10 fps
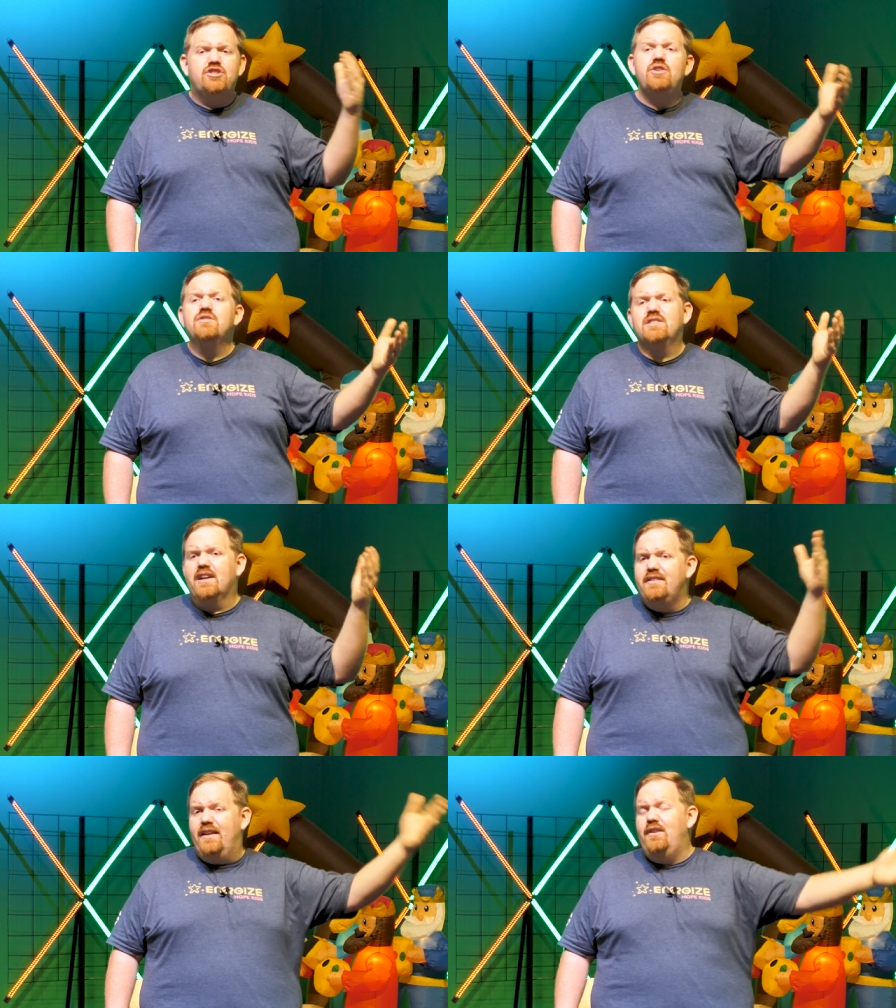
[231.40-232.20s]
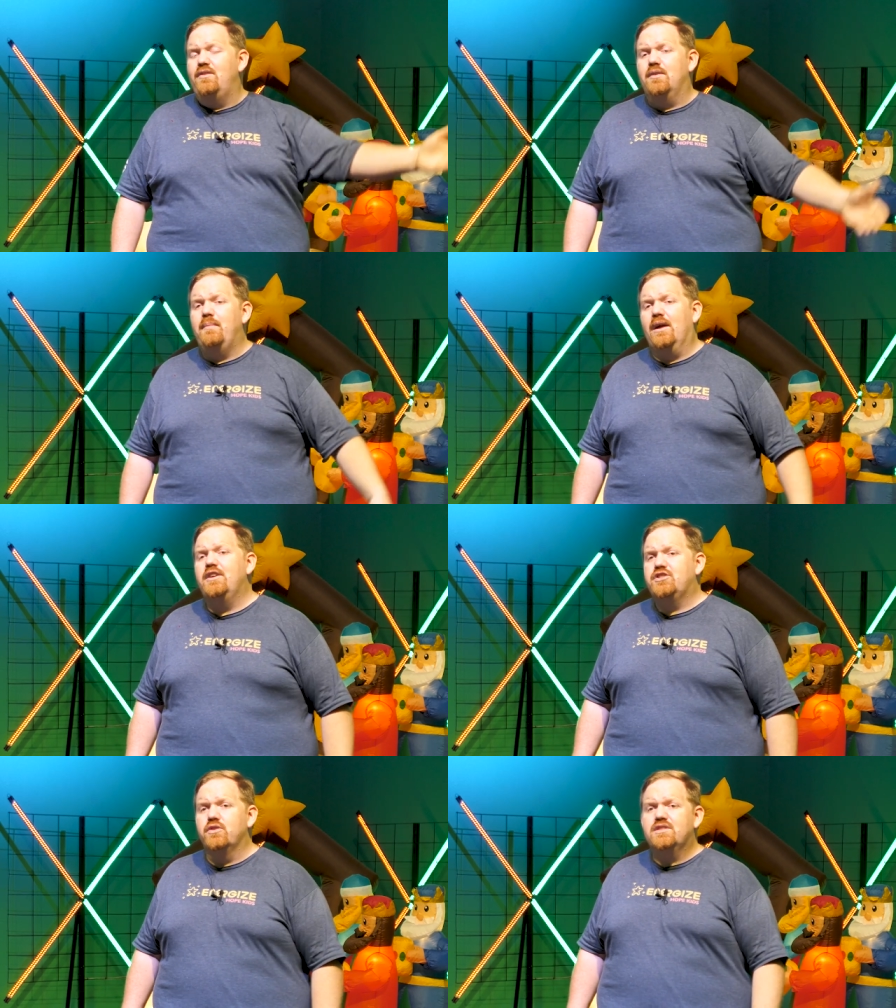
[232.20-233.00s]
choose to continue to
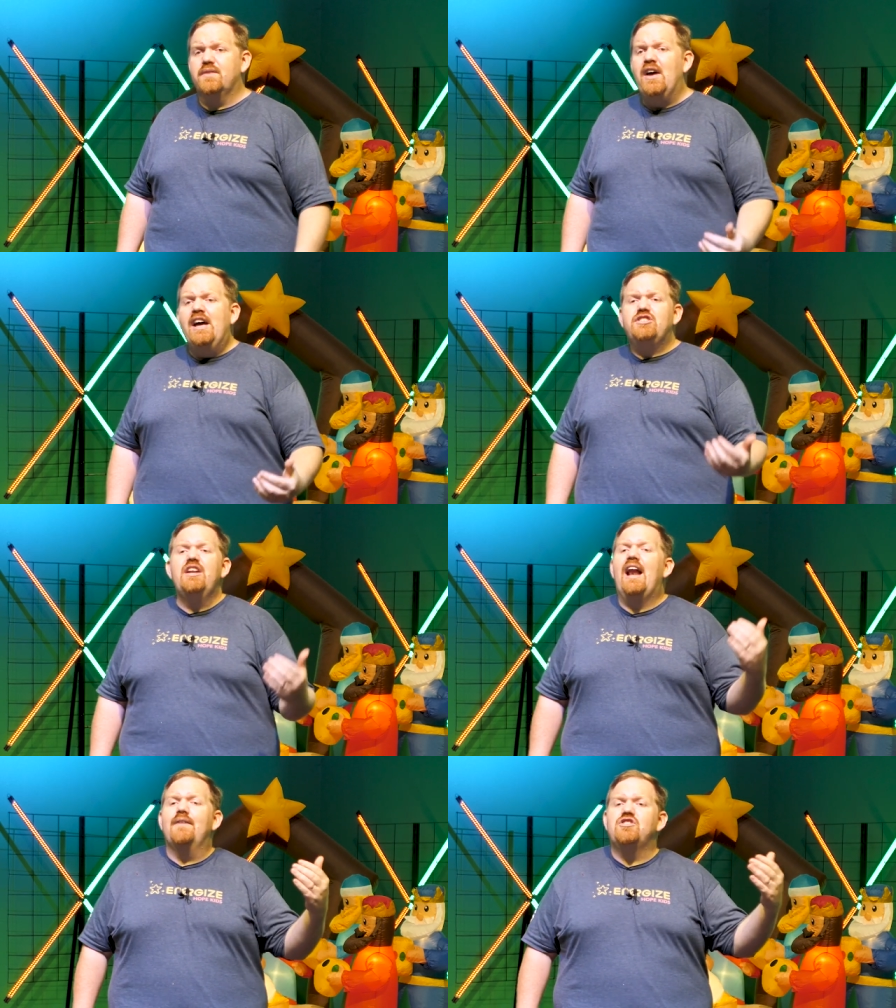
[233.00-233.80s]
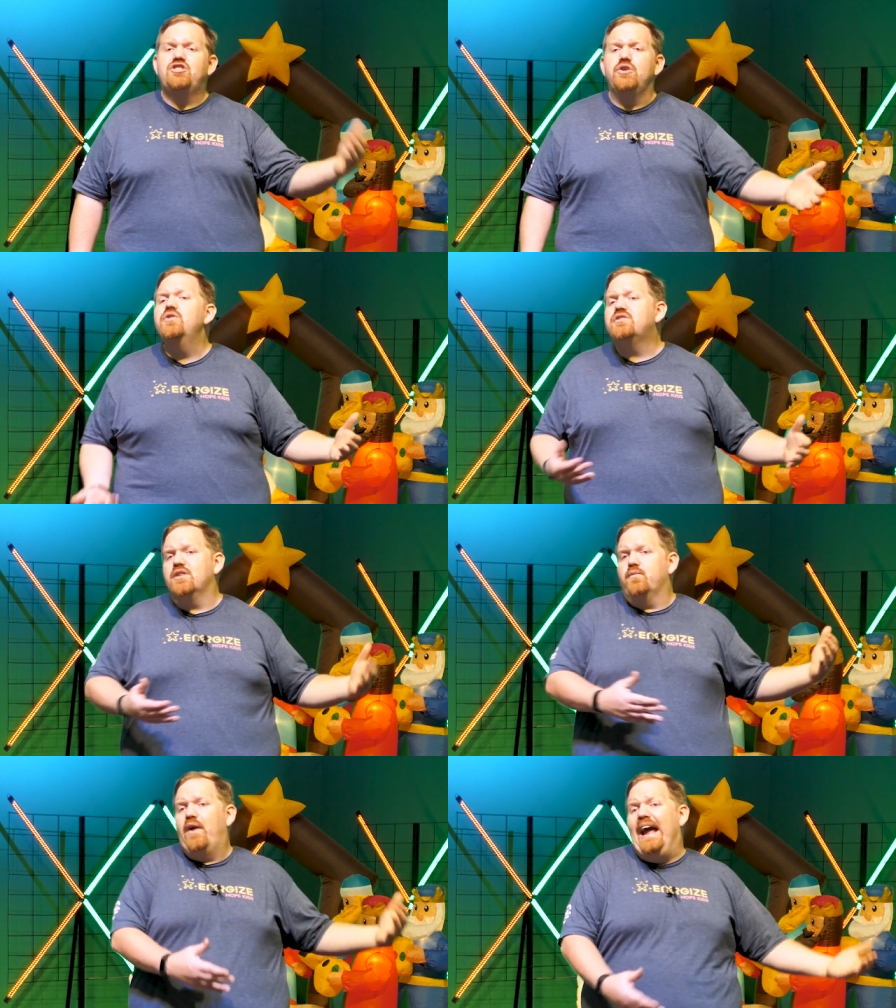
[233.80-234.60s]
marry Joseph. She didn't have to choose
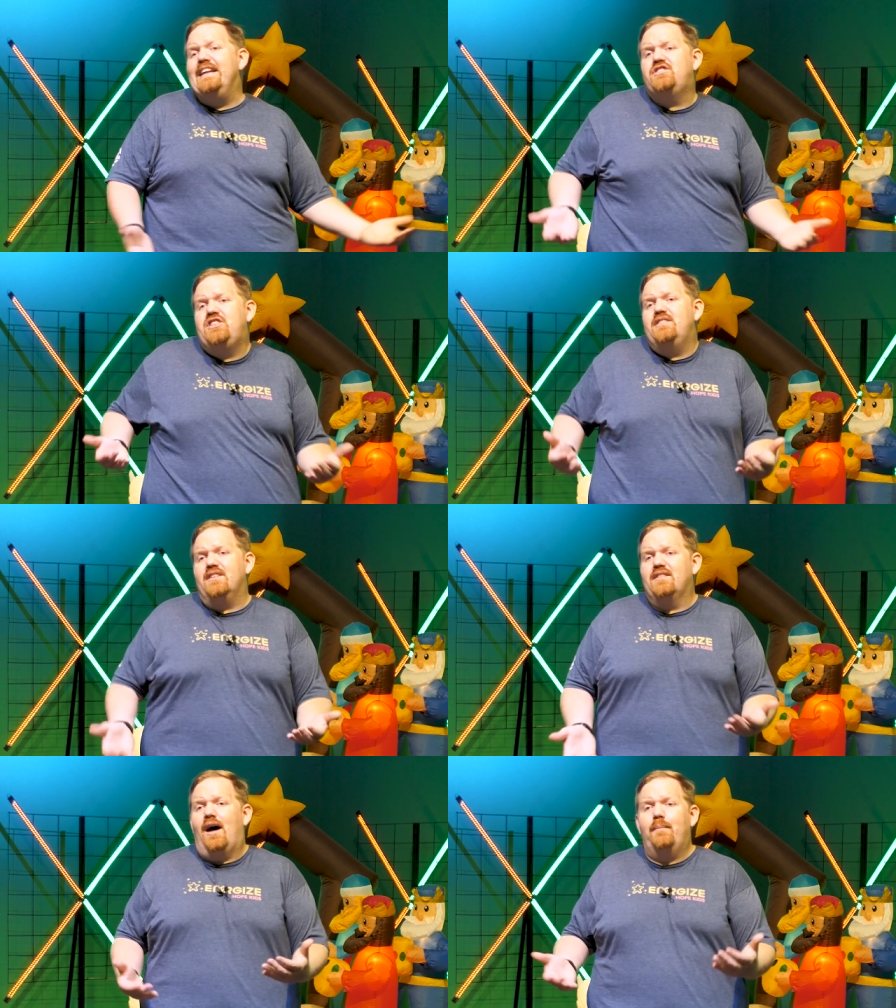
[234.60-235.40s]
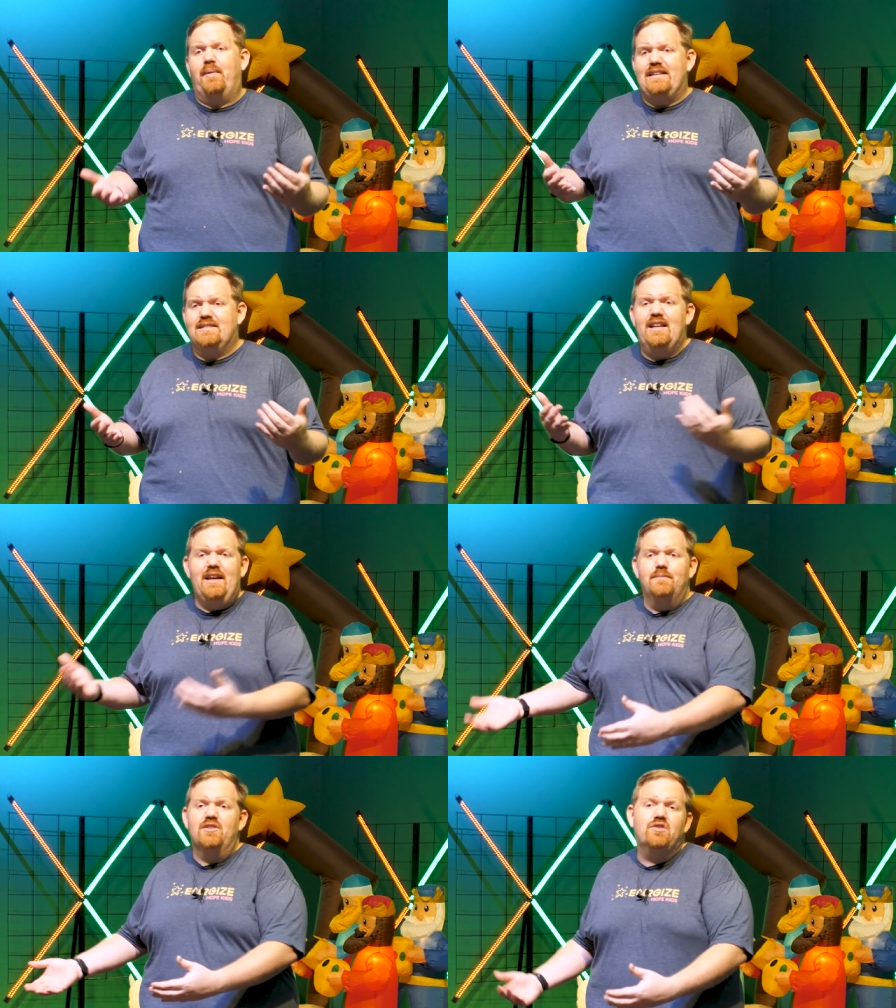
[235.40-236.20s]
to raise Jesus up by
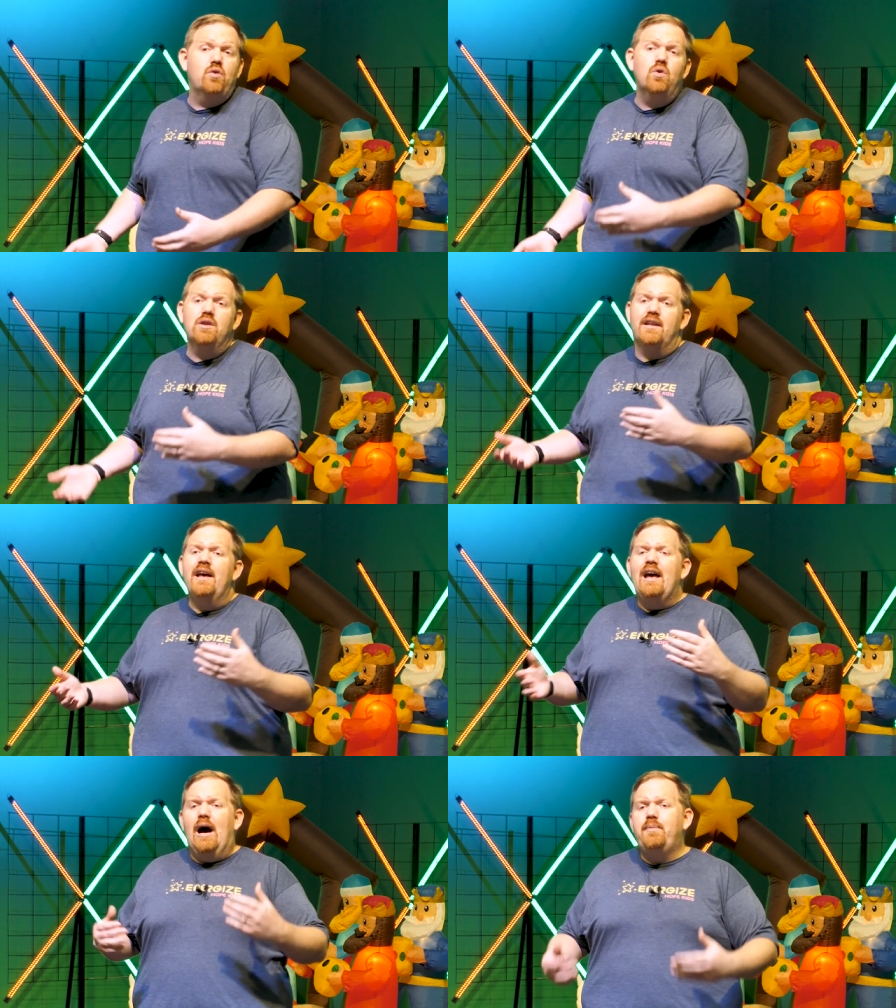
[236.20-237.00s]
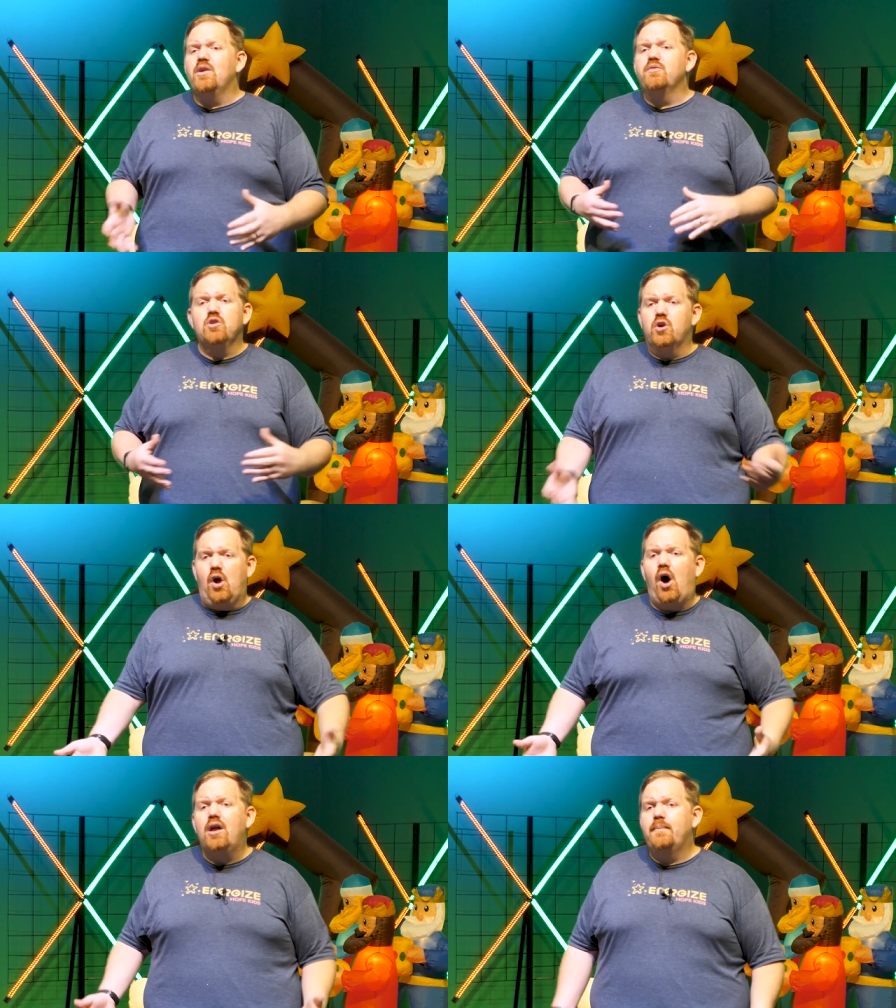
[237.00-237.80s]
sending him to school and helping him learn
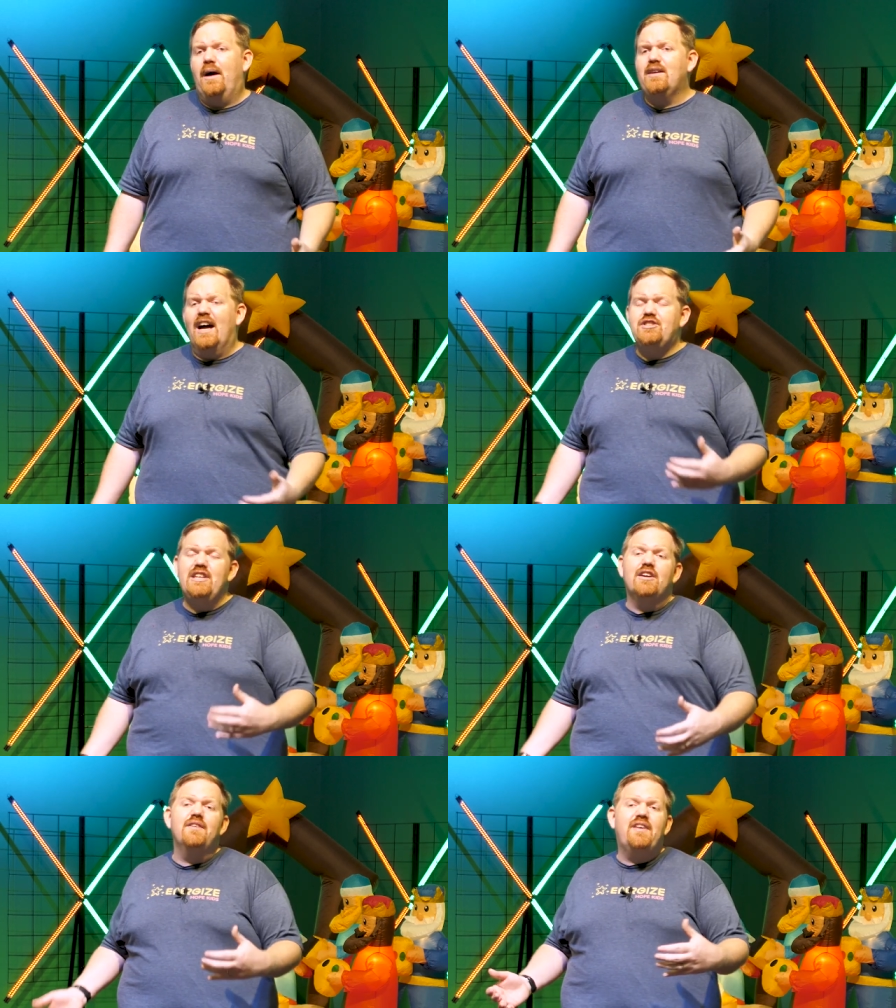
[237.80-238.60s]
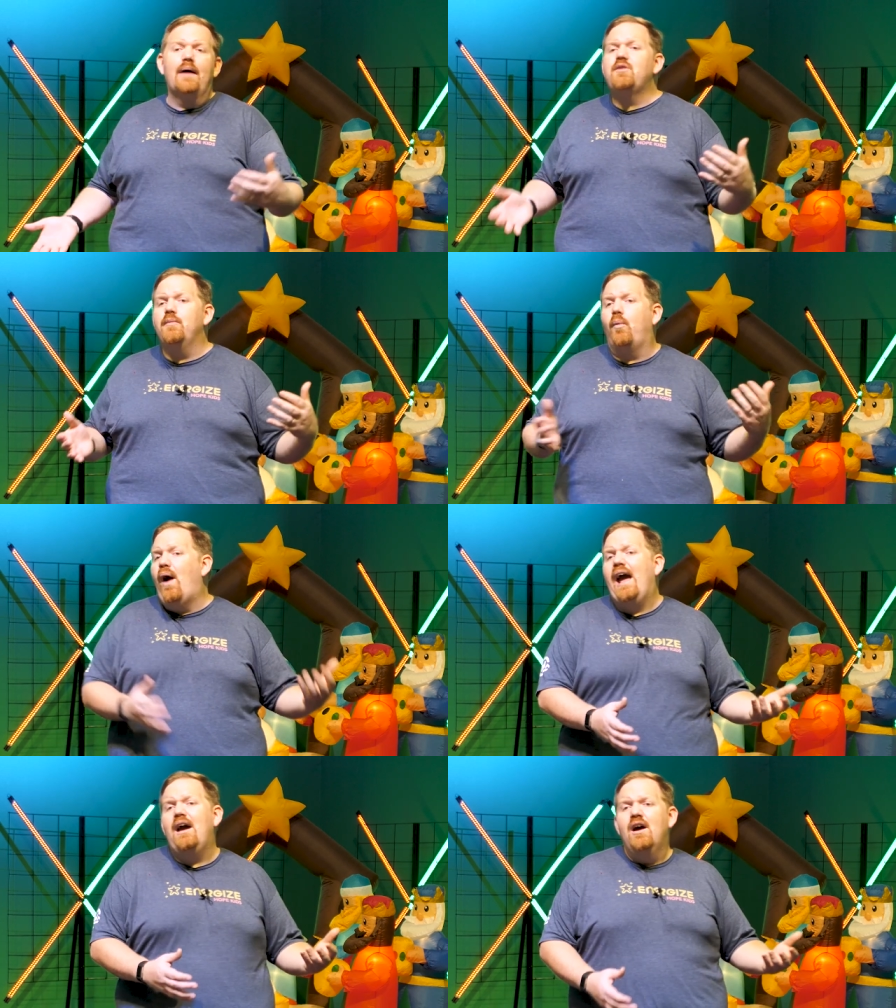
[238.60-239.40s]
all about God. She could have kept him
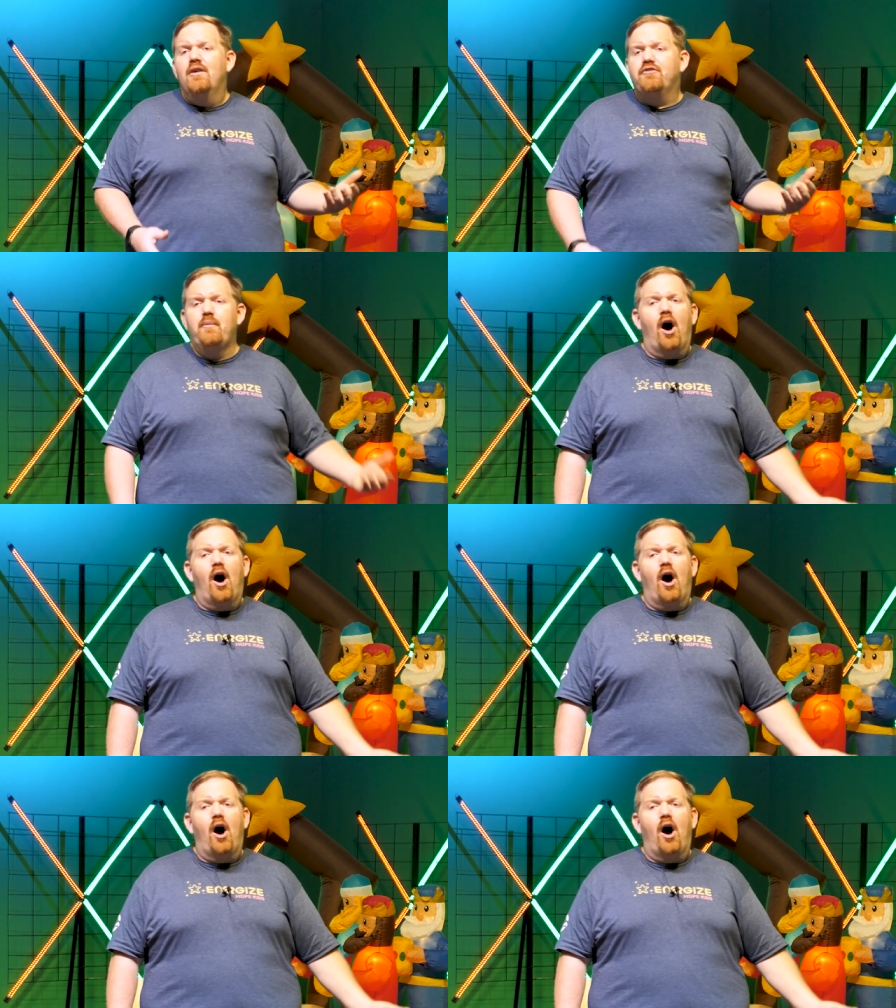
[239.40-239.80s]
away from